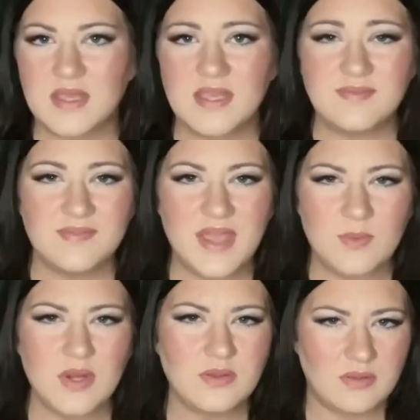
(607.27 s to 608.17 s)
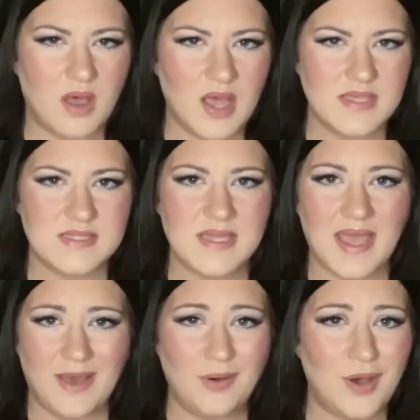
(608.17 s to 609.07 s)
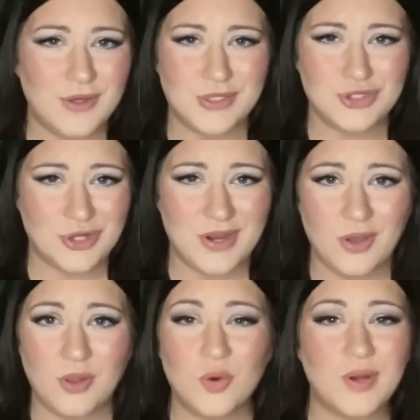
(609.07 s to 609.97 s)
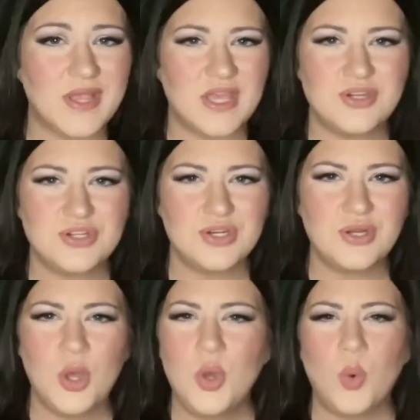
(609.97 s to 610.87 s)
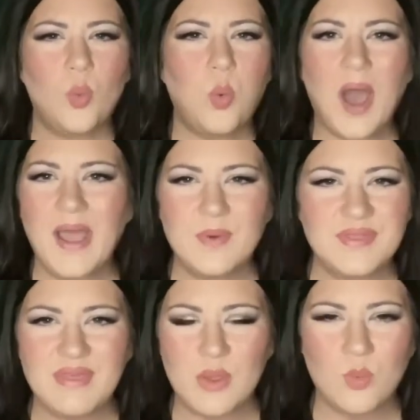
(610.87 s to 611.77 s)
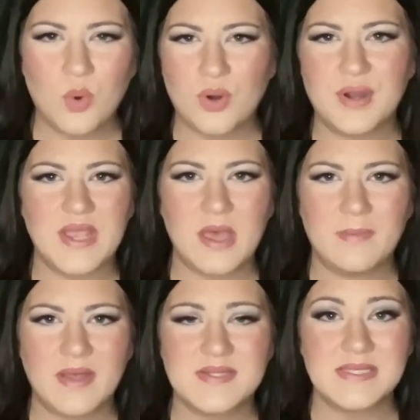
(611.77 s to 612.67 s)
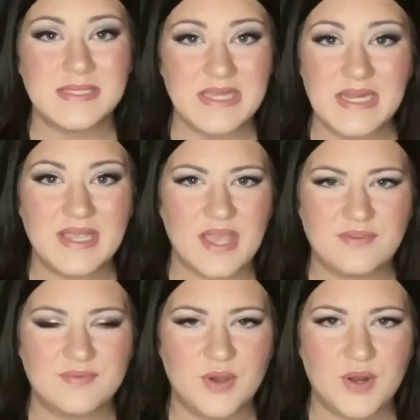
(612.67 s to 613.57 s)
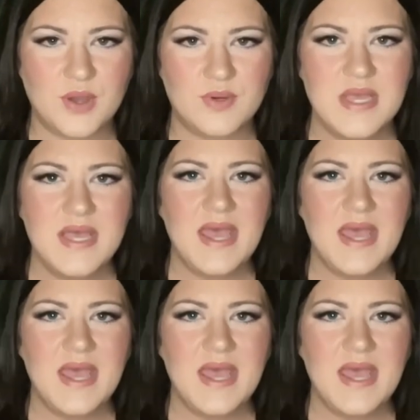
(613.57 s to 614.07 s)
If they were lost out on a trail or injured, why would they worry about deleting a photo?